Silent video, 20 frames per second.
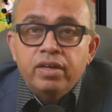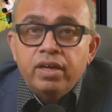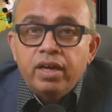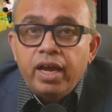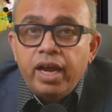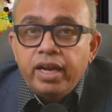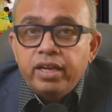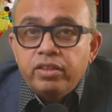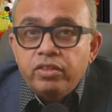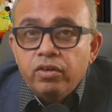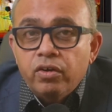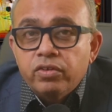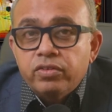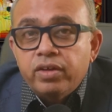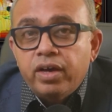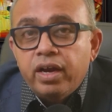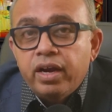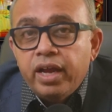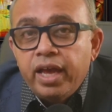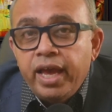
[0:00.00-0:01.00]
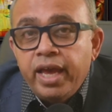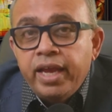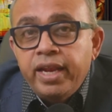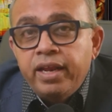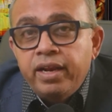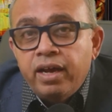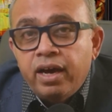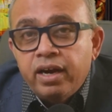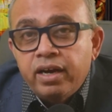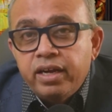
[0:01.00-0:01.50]
and those are
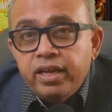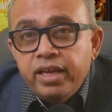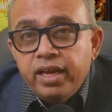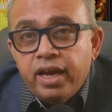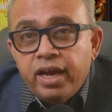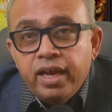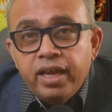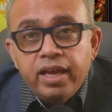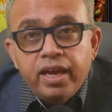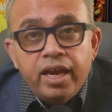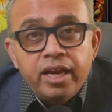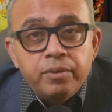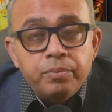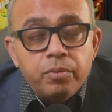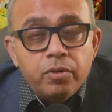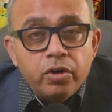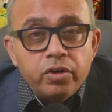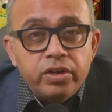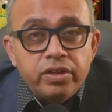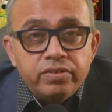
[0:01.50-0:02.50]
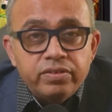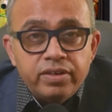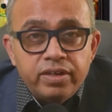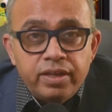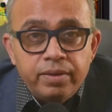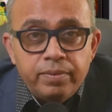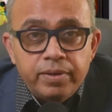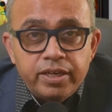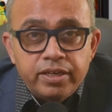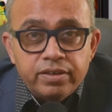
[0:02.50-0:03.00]
NNRTI and protease
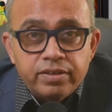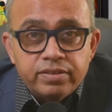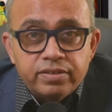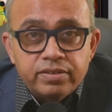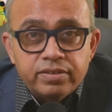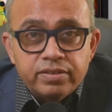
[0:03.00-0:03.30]
inhibitors.